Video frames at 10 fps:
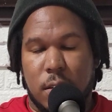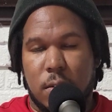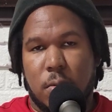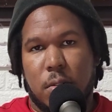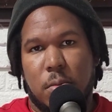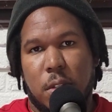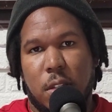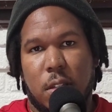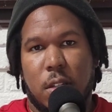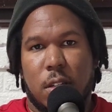is going to
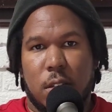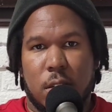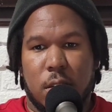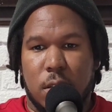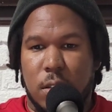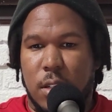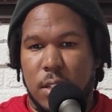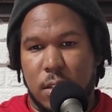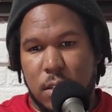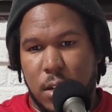be
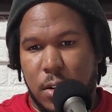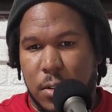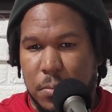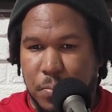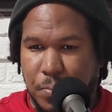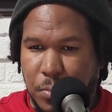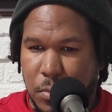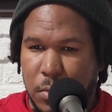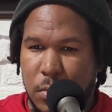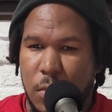necessary.
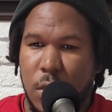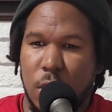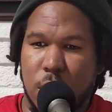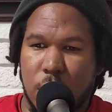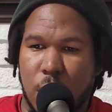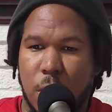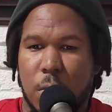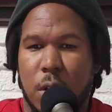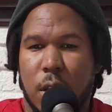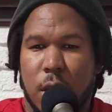
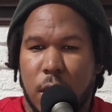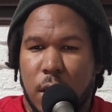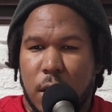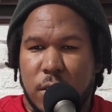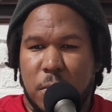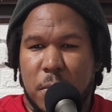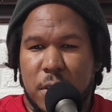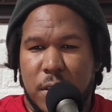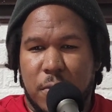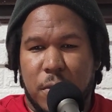So
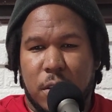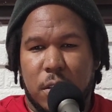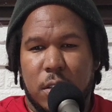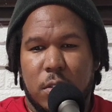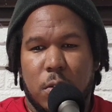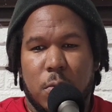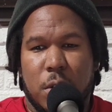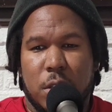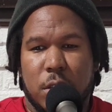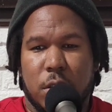specifically, you'll
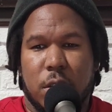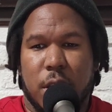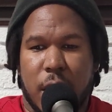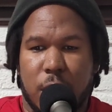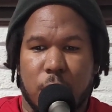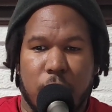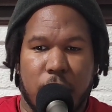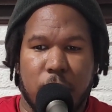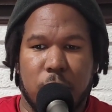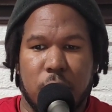want your debt or
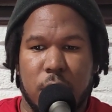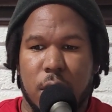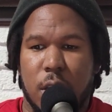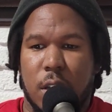equity,